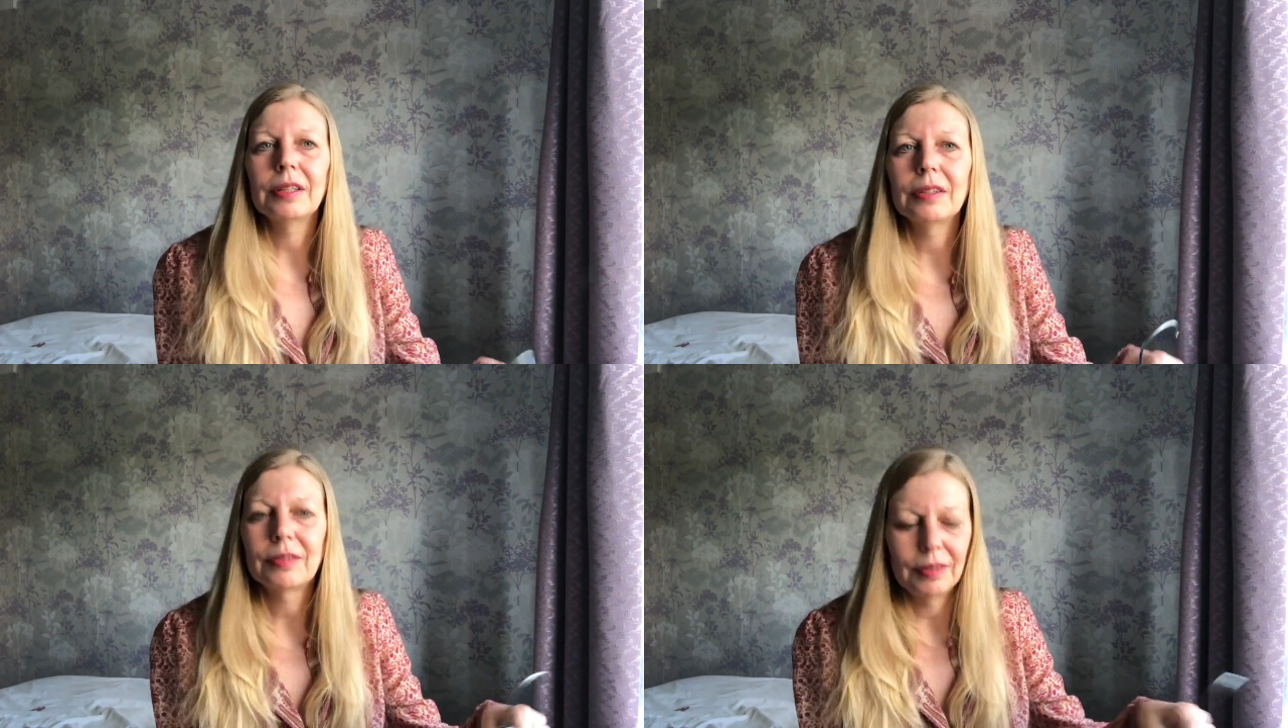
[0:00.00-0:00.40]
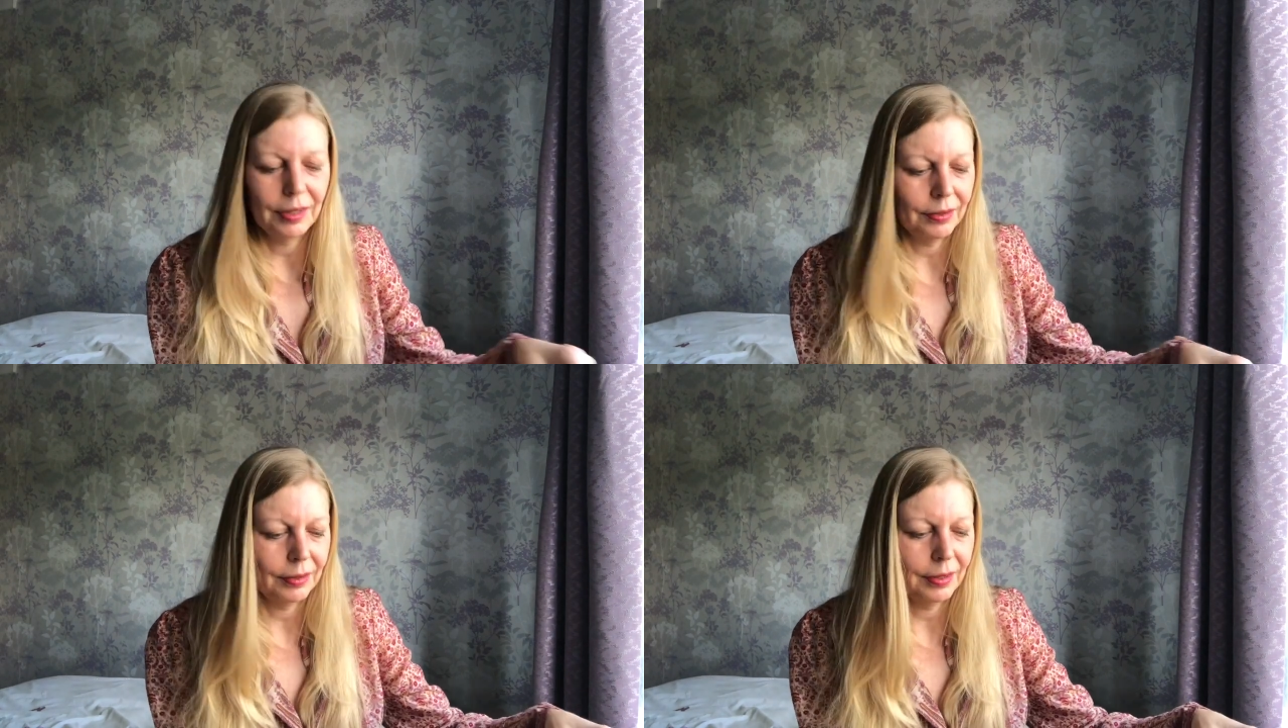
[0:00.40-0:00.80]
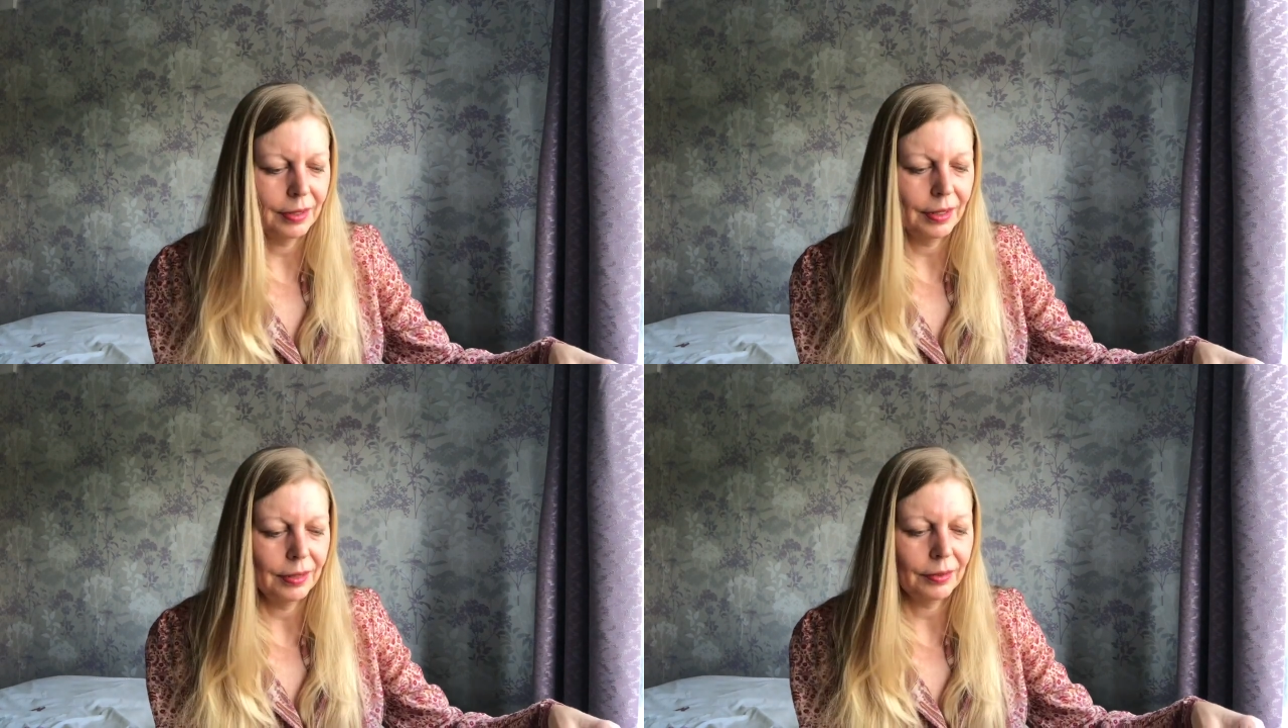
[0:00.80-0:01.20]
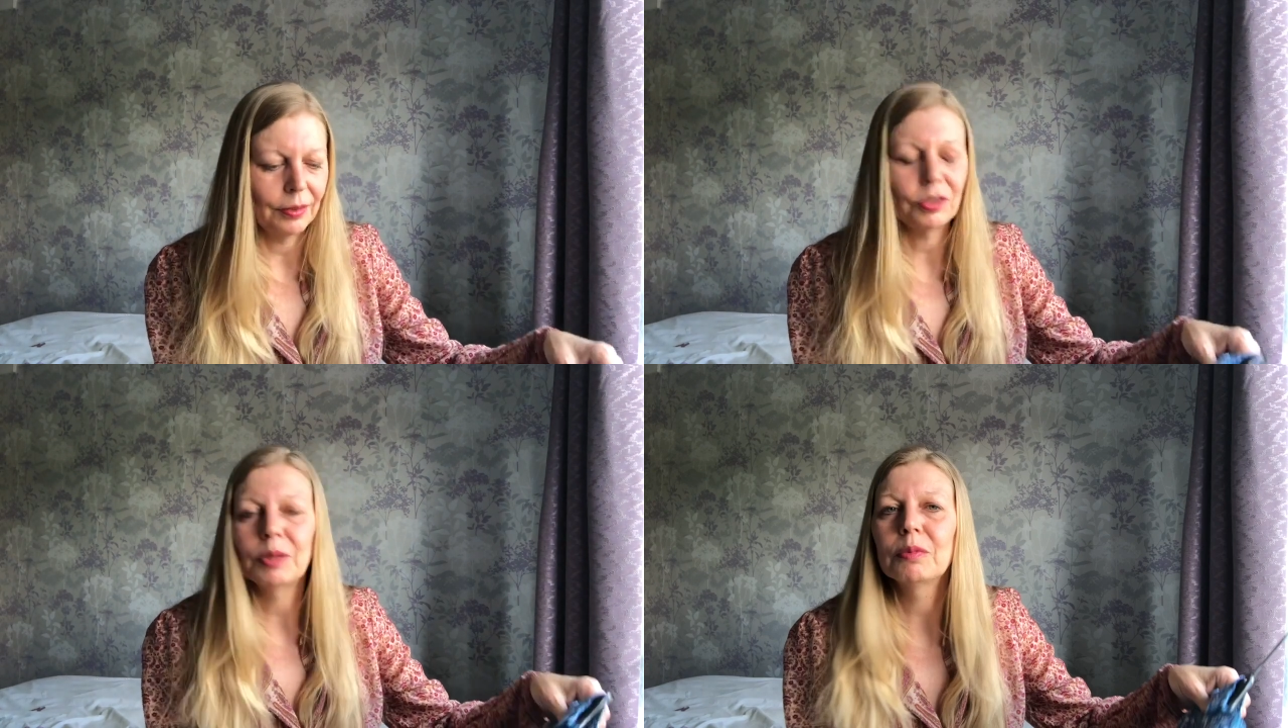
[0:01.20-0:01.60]
it's a
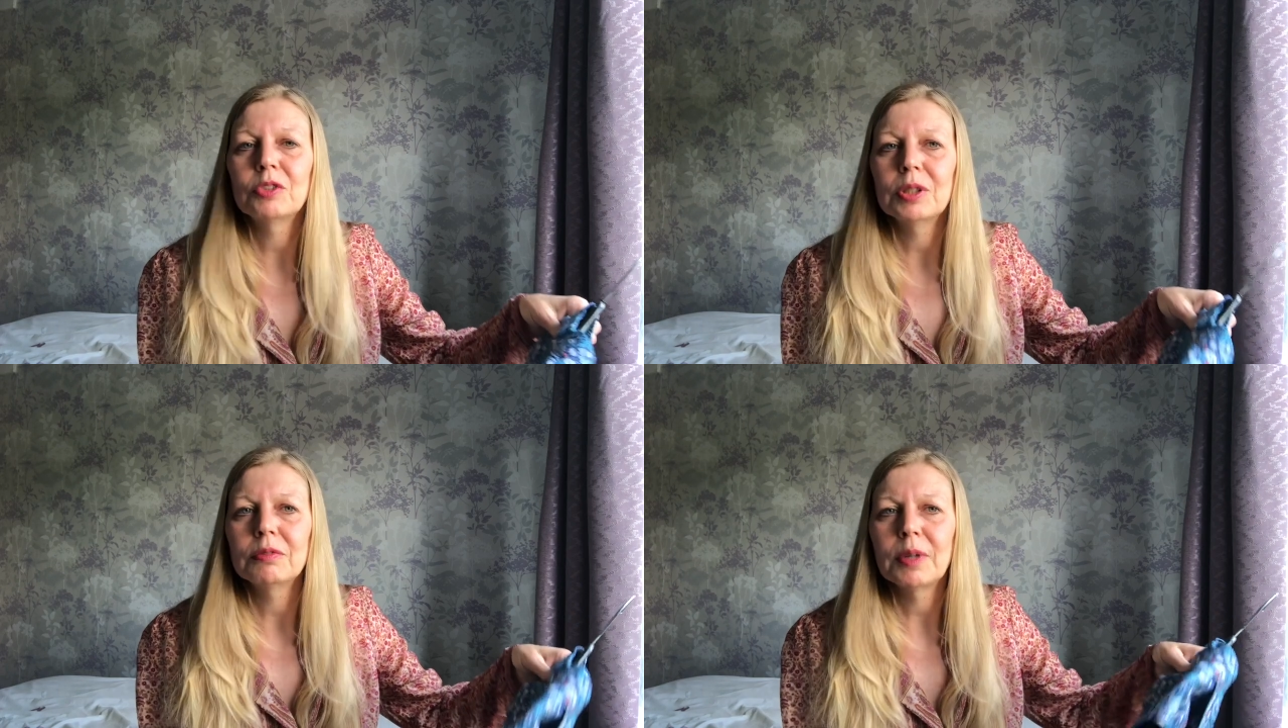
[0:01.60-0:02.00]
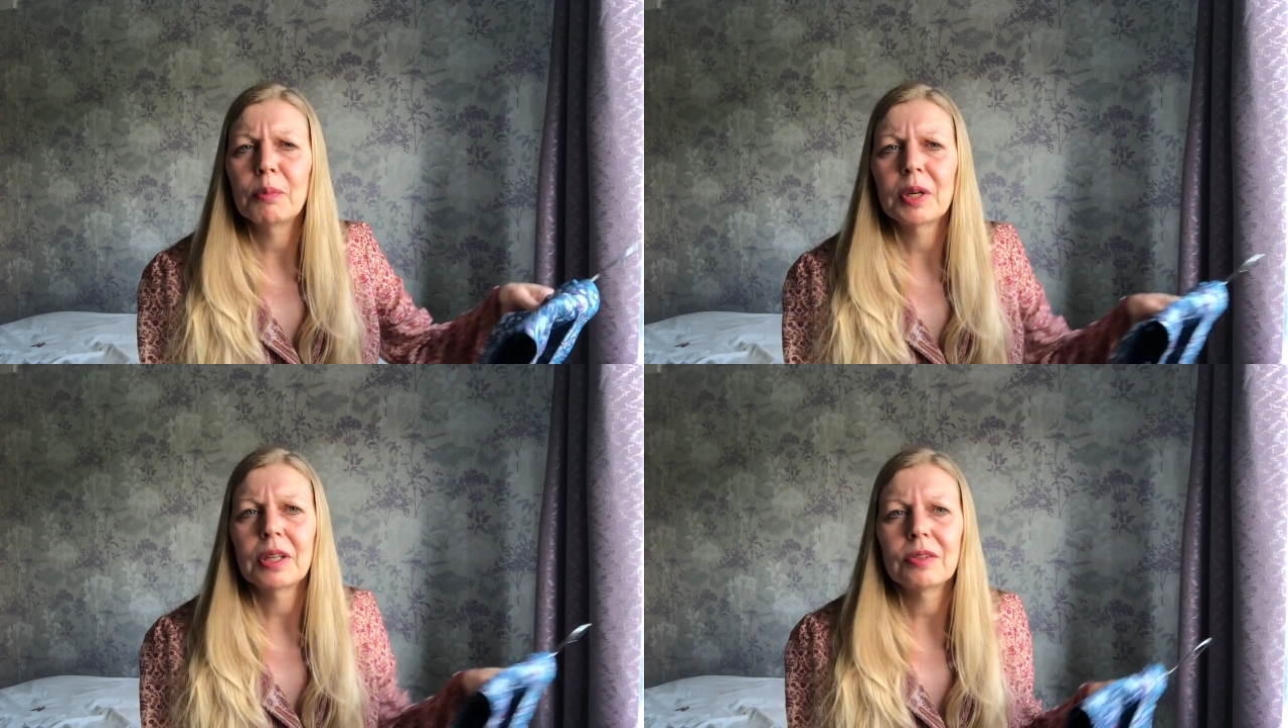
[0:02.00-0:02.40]
dream fabric.